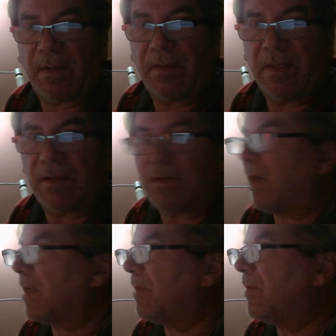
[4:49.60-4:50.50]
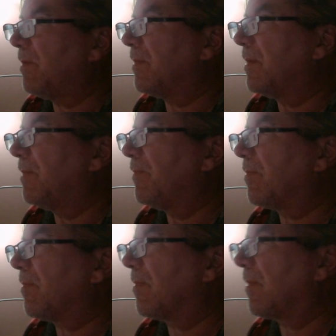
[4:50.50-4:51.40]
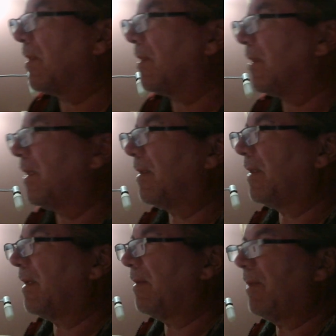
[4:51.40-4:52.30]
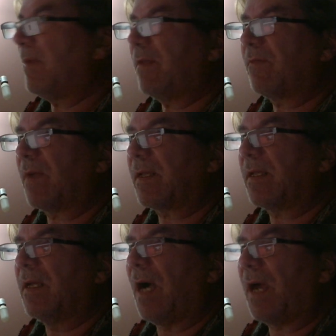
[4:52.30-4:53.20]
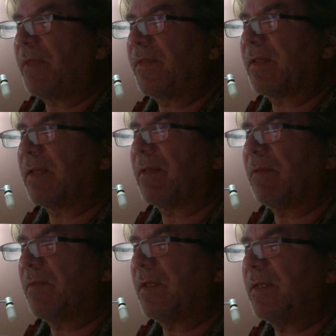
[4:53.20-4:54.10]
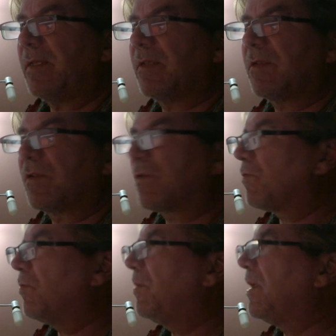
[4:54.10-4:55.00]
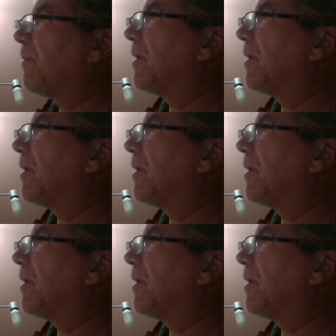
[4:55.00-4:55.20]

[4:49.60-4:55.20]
this document that they made from my, I think they did this to screw me up a